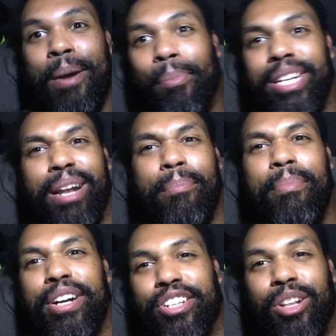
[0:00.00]
but it's at a
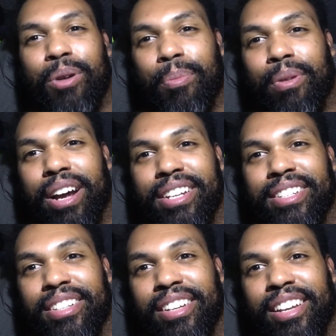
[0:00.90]
much lower
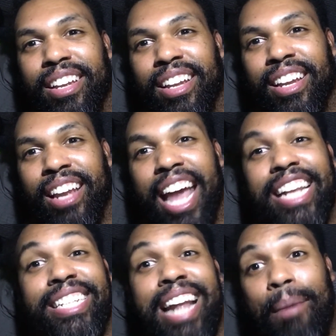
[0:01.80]
price. And
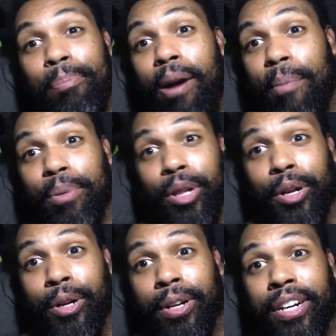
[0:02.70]
it's not
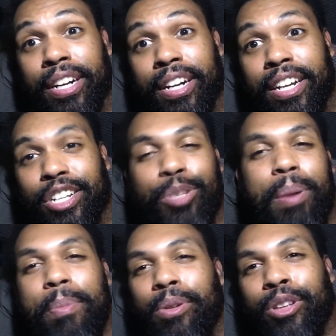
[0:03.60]
popular. So
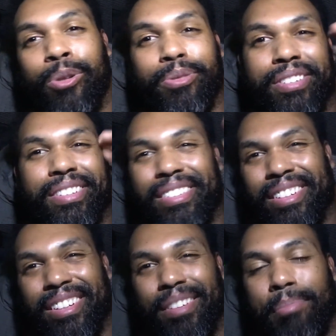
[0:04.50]
people don't,
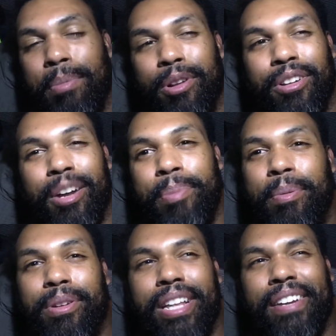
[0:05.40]
people are,
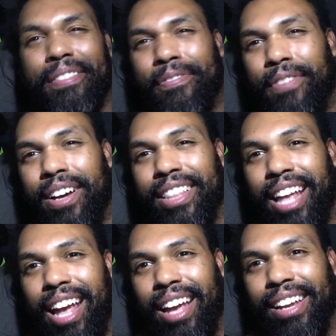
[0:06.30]
people are like, fuck
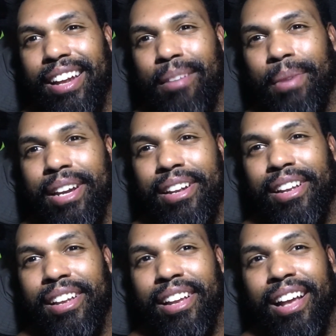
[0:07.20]
that. You know what I mean?
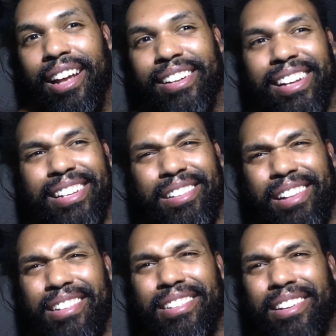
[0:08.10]
The,
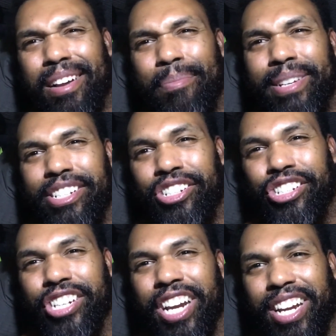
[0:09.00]
the company's
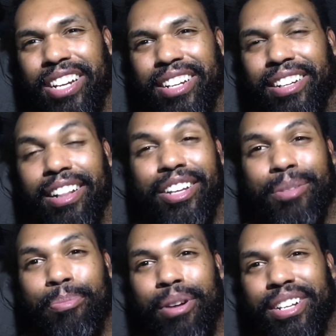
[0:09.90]
shit. Look at
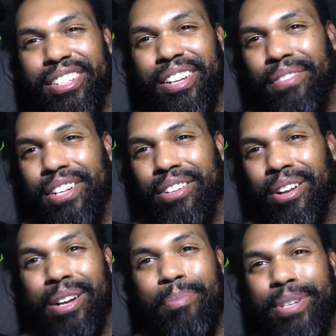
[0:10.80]
the price, $17,
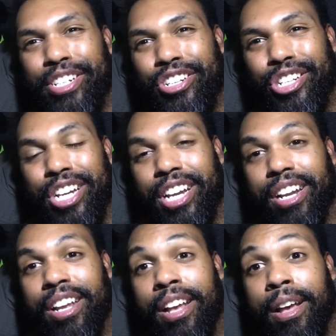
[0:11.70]
company's shit.
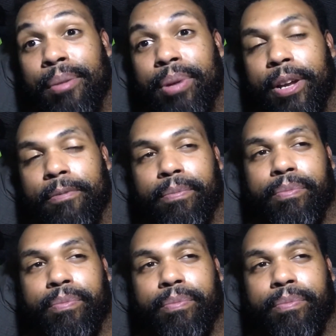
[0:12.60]
But